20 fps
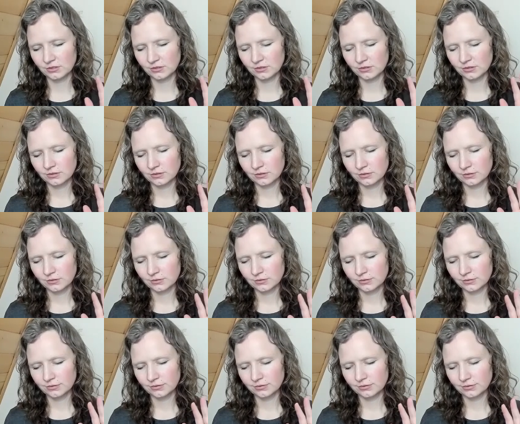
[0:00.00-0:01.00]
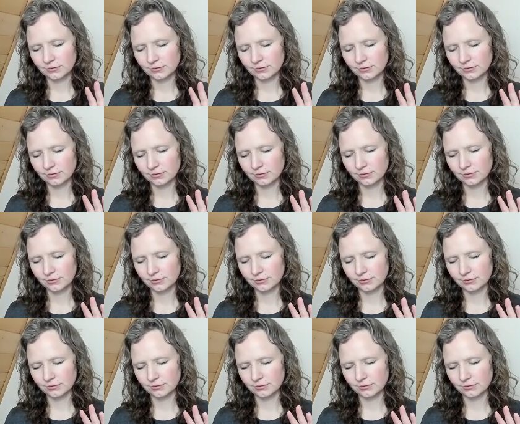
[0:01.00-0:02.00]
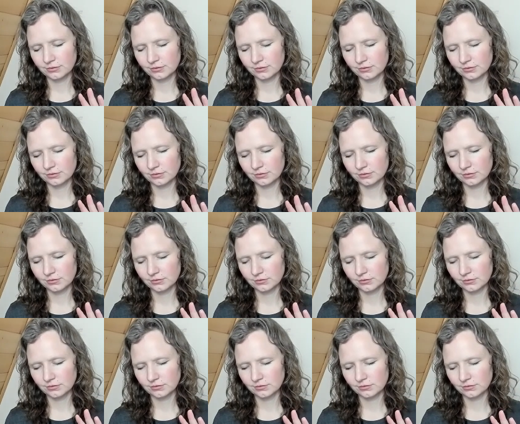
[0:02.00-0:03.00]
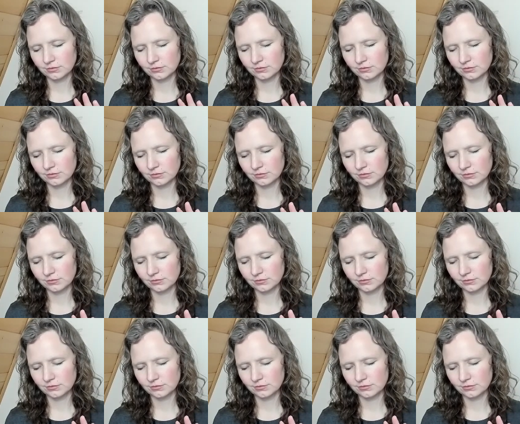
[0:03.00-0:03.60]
No one is speaking in this clip.